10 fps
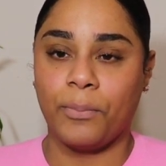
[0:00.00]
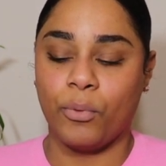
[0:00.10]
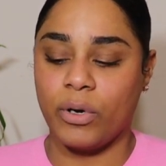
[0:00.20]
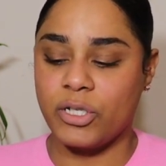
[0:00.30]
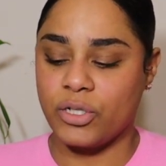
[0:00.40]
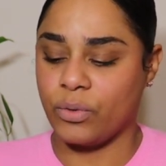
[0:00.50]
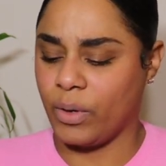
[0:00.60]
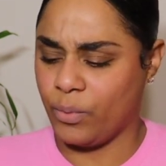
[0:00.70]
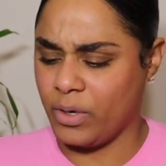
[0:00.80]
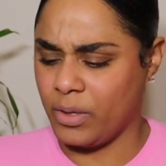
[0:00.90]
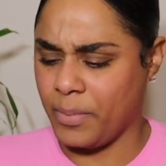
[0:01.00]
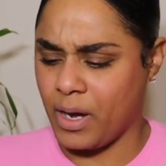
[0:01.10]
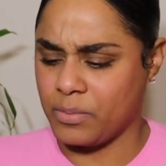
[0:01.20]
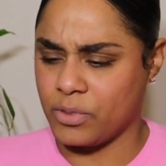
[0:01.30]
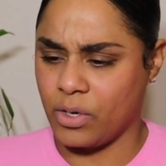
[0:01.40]
wait, what are the
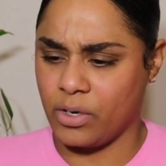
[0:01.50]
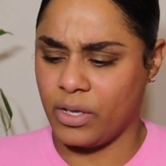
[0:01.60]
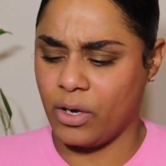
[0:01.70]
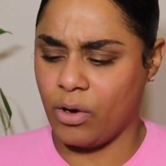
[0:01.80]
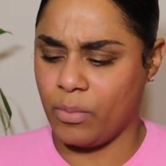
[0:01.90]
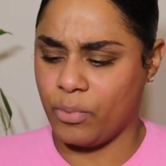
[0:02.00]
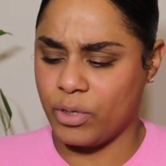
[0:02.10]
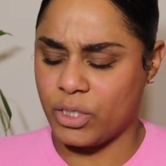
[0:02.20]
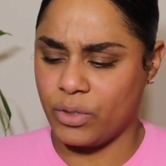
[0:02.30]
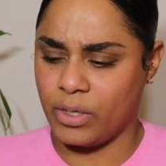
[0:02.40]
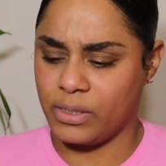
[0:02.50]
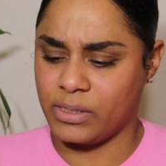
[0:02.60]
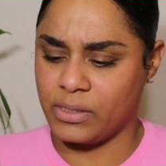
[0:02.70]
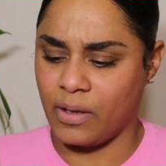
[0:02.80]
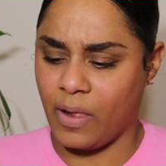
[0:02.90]
bottoms called? Are they called boy
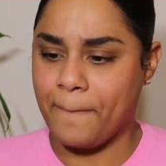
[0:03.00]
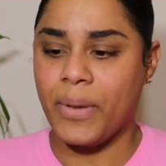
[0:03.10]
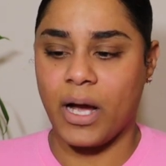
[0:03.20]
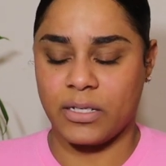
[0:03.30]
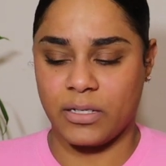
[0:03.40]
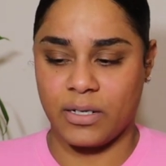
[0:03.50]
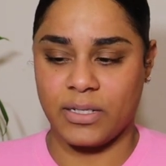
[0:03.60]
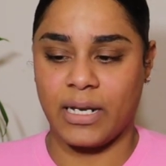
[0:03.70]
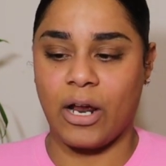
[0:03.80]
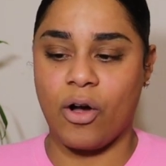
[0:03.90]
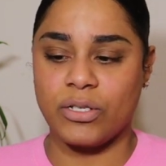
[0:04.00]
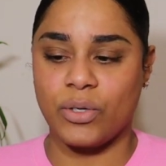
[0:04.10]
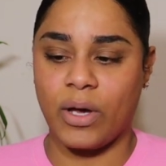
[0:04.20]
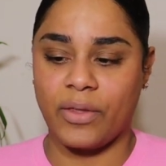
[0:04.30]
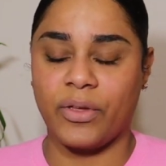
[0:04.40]
shorts? Boxers. And I
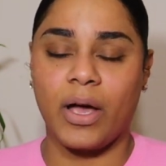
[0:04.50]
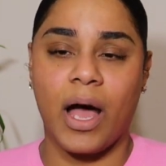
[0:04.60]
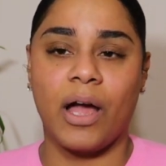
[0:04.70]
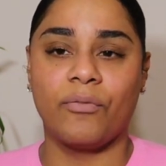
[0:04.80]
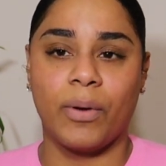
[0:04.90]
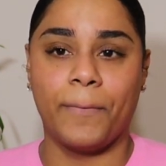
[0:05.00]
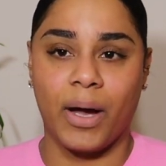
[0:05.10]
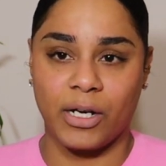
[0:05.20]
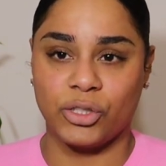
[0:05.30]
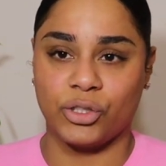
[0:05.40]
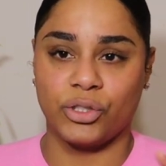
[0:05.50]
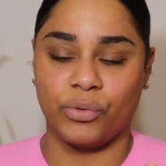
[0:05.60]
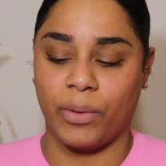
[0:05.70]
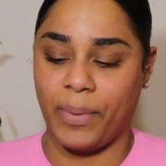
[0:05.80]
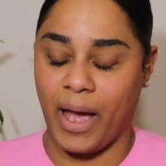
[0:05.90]
also got the cotton rib boxers
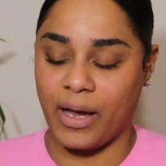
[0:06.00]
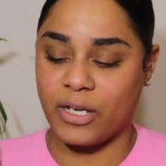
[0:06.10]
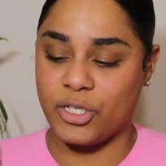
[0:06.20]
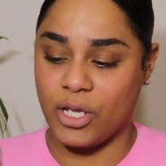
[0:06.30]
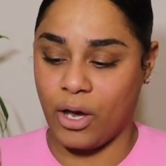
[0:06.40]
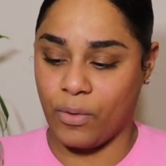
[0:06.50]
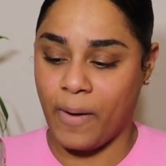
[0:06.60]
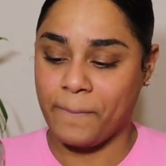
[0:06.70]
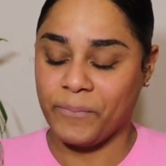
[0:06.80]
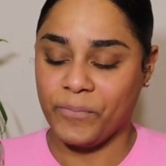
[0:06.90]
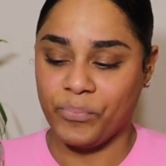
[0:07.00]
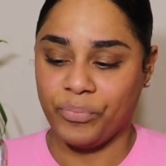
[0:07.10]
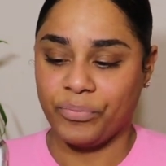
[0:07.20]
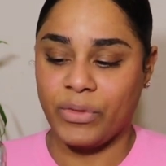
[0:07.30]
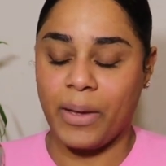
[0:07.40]
3-pack. So
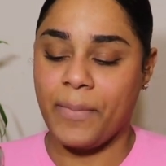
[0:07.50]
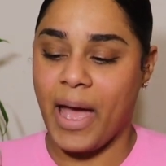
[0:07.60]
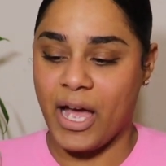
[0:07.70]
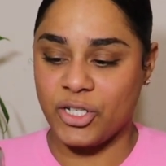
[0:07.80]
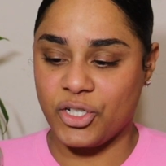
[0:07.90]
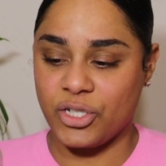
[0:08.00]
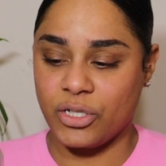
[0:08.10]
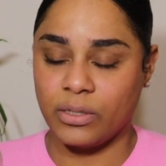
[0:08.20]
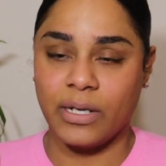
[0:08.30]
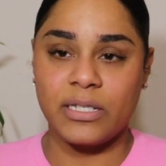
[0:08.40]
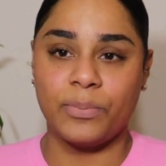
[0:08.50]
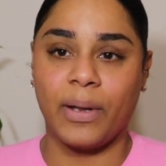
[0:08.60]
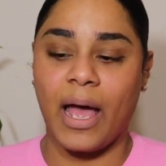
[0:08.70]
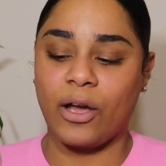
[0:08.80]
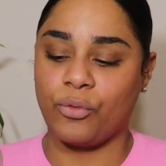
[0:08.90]
they match. It's
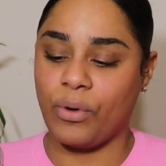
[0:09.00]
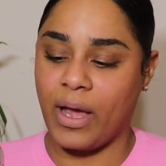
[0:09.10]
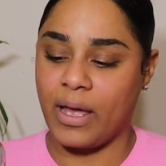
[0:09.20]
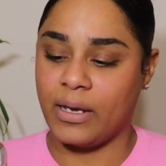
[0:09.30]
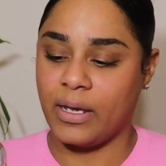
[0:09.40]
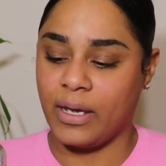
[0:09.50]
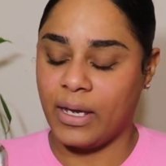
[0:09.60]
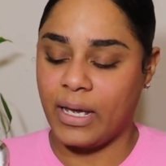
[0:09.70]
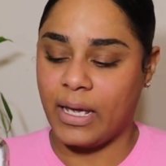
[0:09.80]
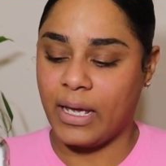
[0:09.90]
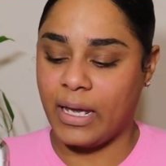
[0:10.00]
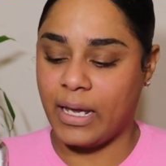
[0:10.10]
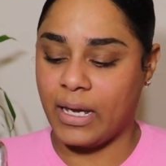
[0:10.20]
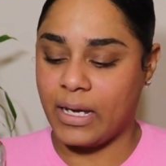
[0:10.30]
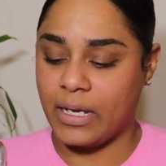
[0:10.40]
black, red,
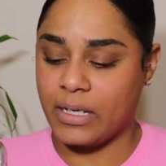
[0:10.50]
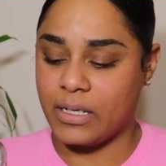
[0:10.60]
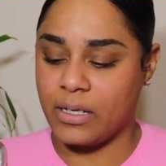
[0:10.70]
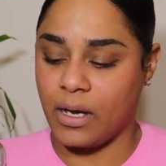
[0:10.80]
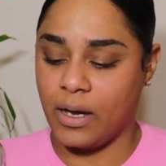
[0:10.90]
and